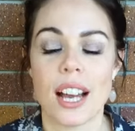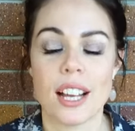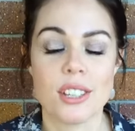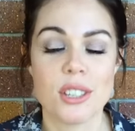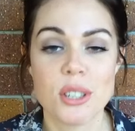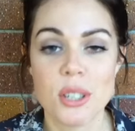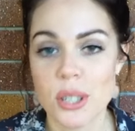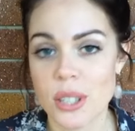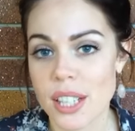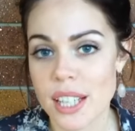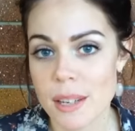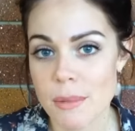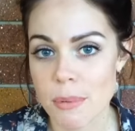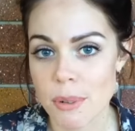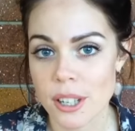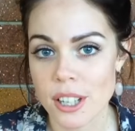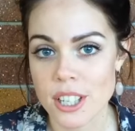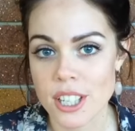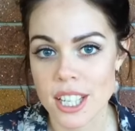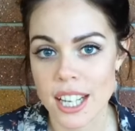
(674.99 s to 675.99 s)
I truly
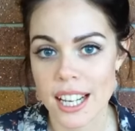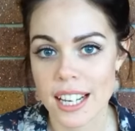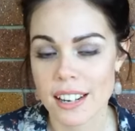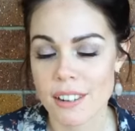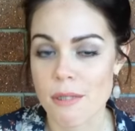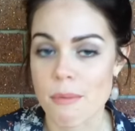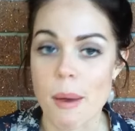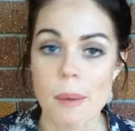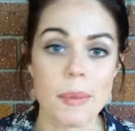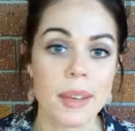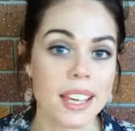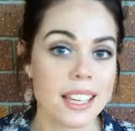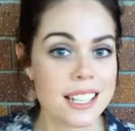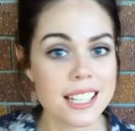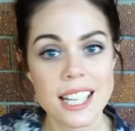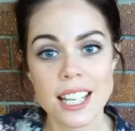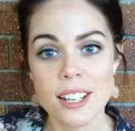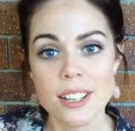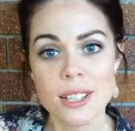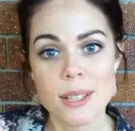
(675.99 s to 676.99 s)
appreciate it. Remember,
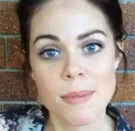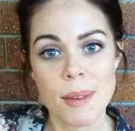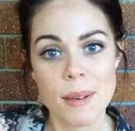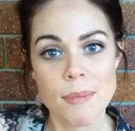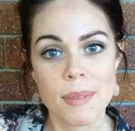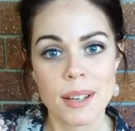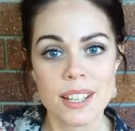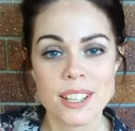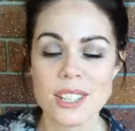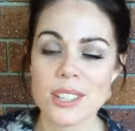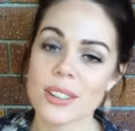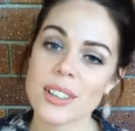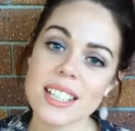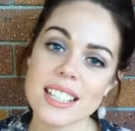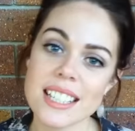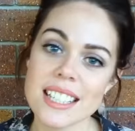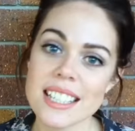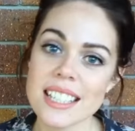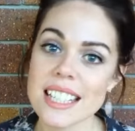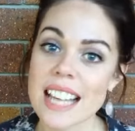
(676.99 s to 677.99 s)
continue to make better
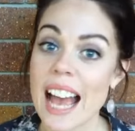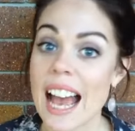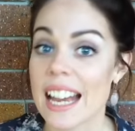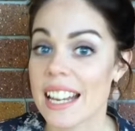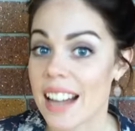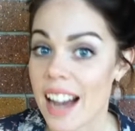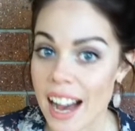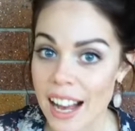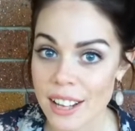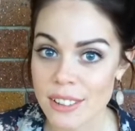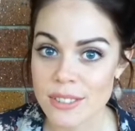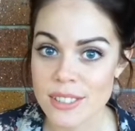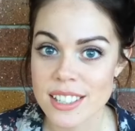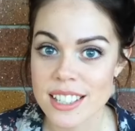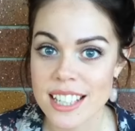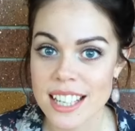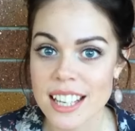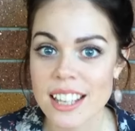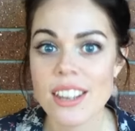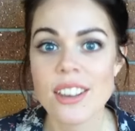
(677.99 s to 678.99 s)
choices, and I will
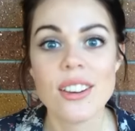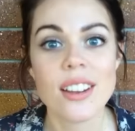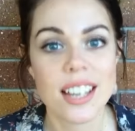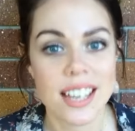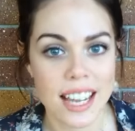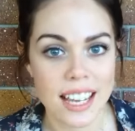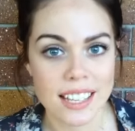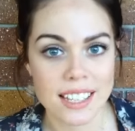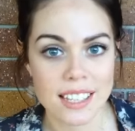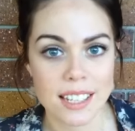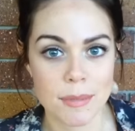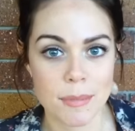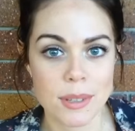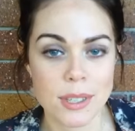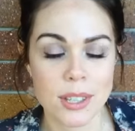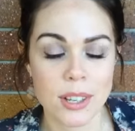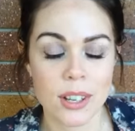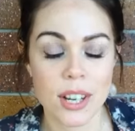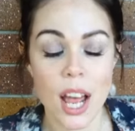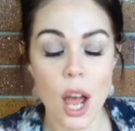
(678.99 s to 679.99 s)
see you next
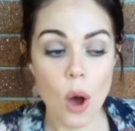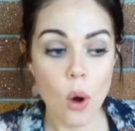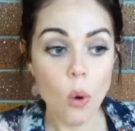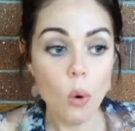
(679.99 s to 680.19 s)
episode.